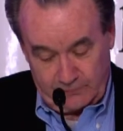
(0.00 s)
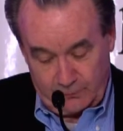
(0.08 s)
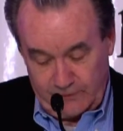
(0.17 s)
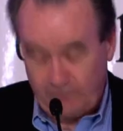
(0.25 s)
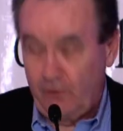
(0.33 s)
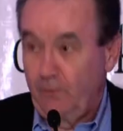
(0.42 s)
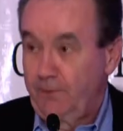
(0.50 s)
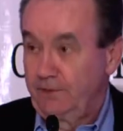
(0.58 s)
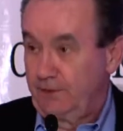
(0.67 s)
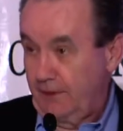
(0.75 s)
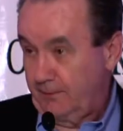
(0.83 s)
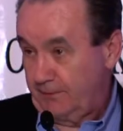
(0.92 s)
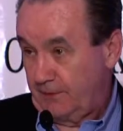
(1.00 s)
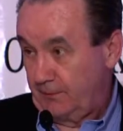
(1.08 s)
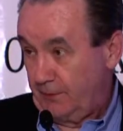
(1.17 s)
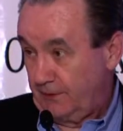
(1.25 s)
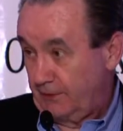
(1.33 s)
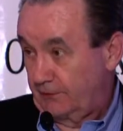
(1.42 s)
we've opened up the
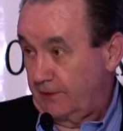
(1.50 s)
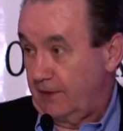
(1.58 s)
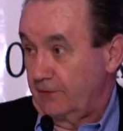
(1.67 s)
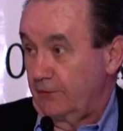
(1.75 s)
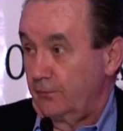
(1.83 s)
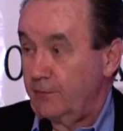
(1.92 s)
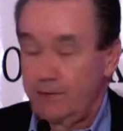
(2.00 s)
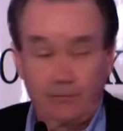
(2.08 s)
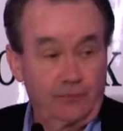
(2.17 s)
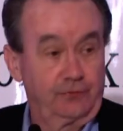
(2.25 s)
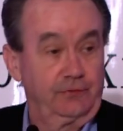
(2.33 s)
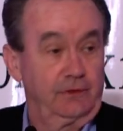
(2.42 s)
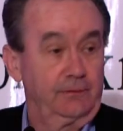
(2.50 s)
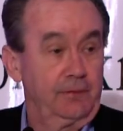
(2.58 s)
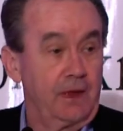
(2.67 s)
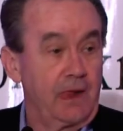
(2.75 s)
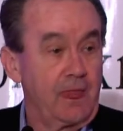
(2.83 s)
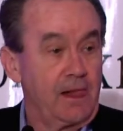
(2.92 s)
Business Council membership